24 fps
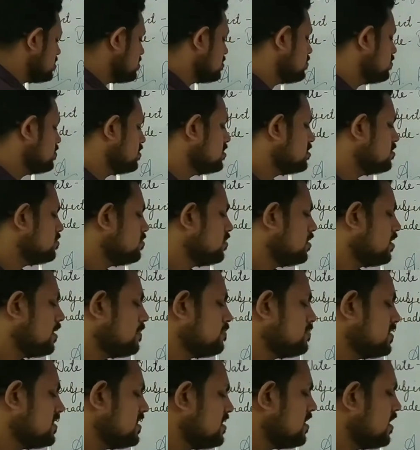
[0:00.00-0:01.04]
students were
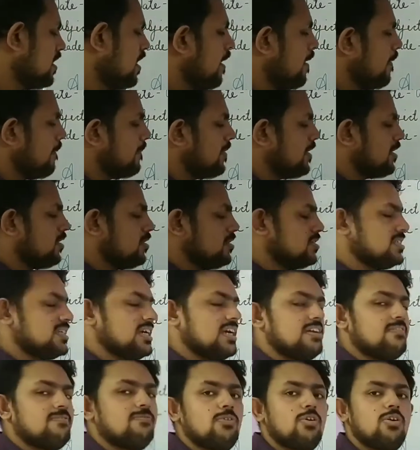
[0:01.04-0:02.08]
absent because
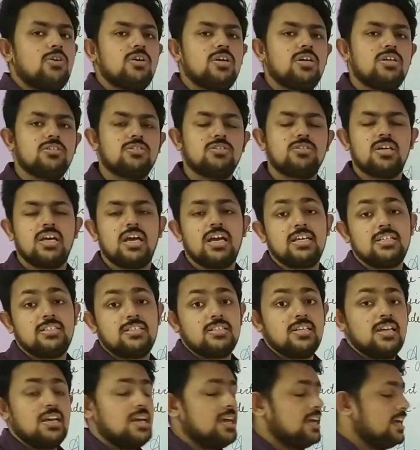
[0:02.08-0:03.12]

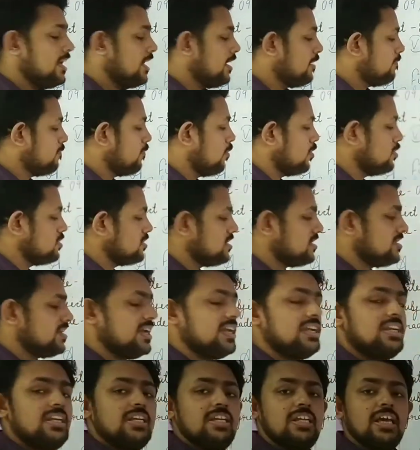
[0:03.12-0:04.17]
as it was a
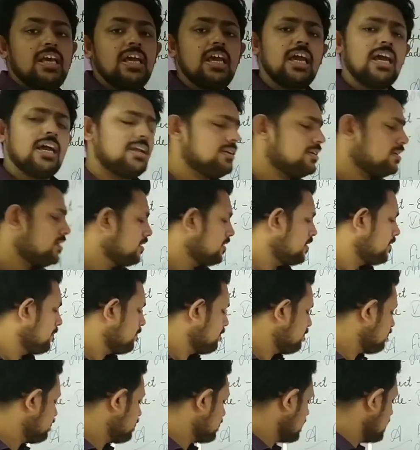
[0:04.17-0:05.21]
rainy day and
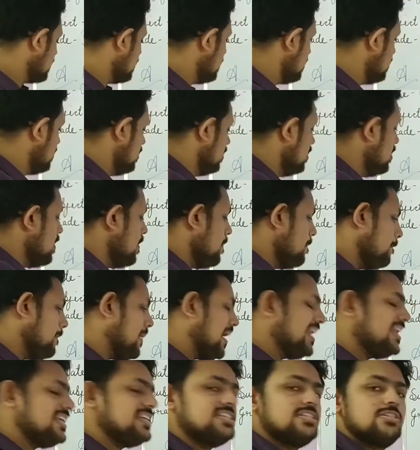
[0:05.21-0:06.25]

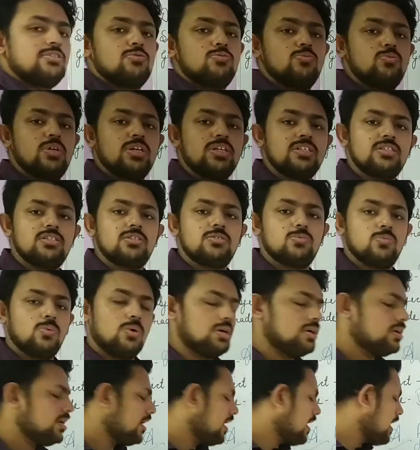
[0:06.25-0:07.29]
many students
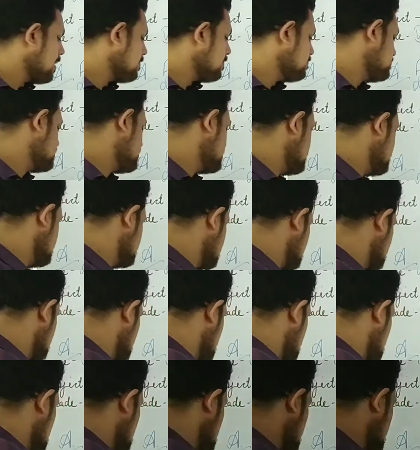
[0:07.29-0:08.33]
were absent.
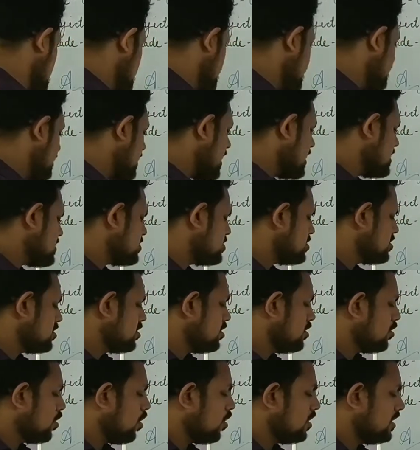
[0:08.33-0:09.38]

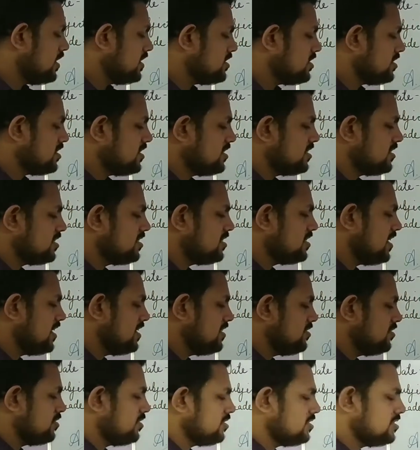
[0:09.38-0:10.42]
Dash knowledge is a
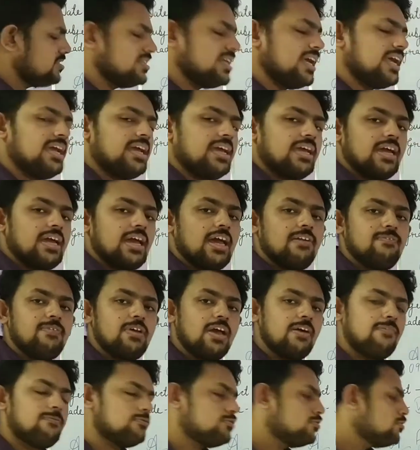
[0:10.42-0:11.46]
dangerous thing, and we
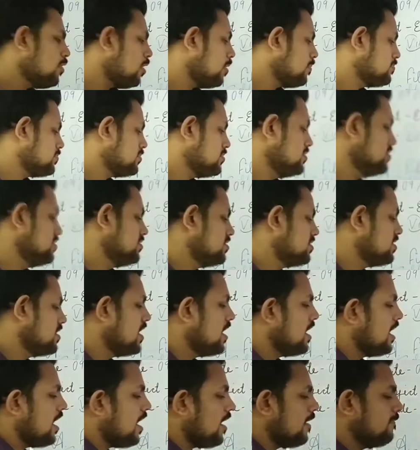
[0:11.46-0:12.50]
have 2 options,
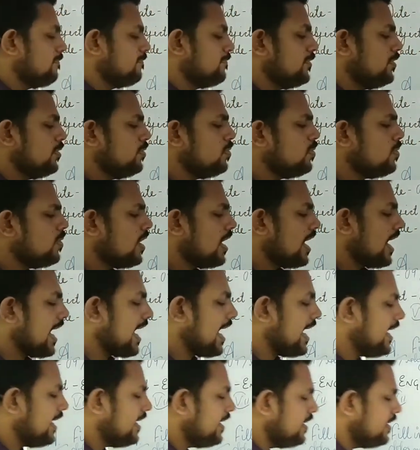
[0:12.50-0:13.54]
a few
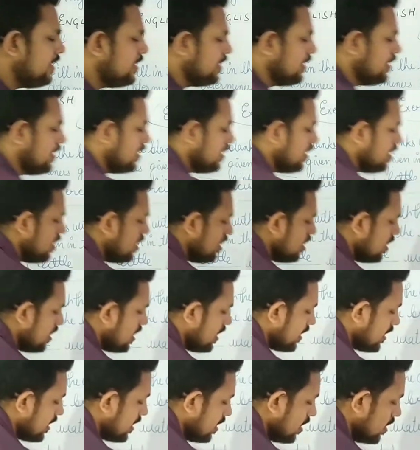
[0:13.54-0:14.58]
and
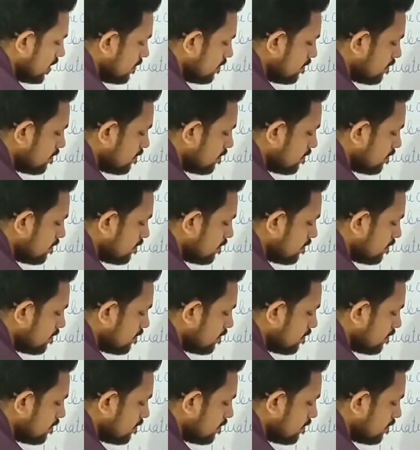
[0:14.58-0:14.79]
little.